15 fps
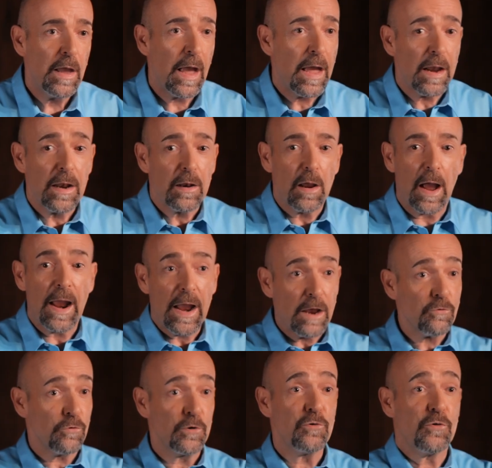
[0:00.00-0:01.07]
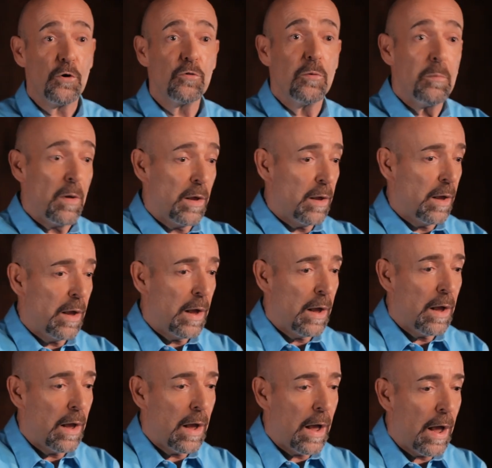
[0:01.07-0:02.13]
And I actually show them
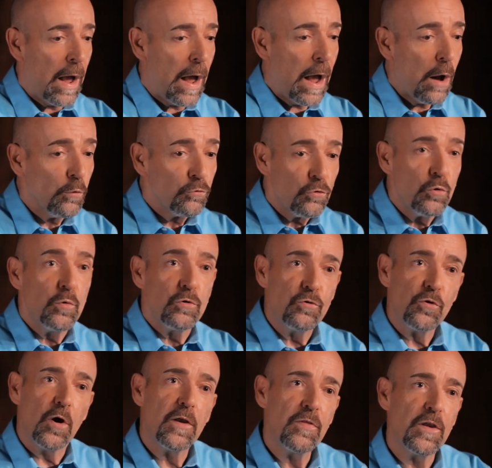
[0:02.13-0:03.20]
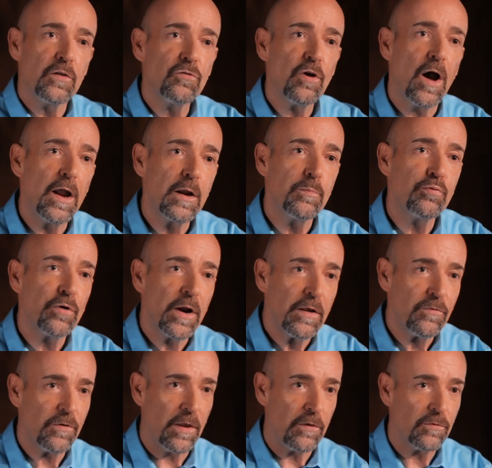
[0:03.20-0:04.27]
how to enjoy the entire
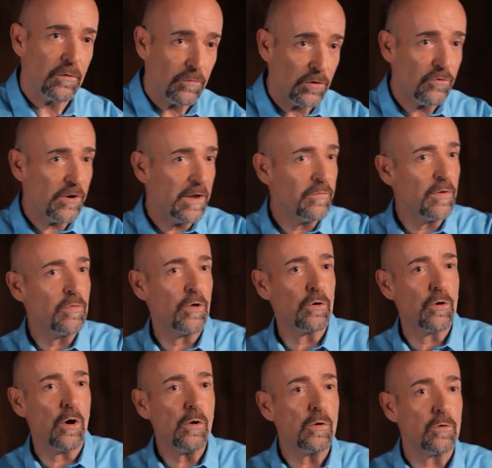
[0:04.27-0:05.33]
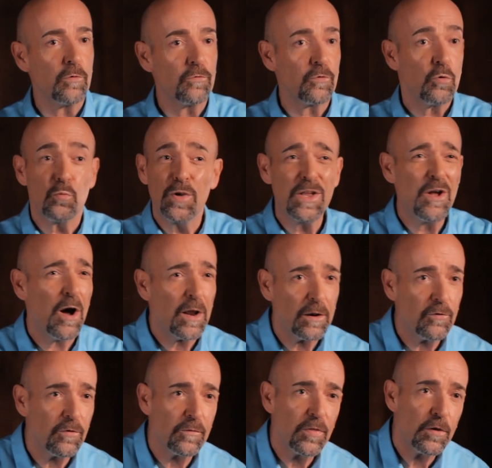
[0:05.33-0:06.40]
process of achieving their goals,
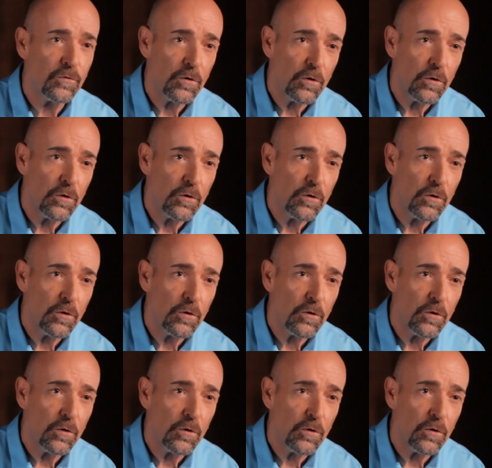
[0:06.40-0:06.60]
regardless of their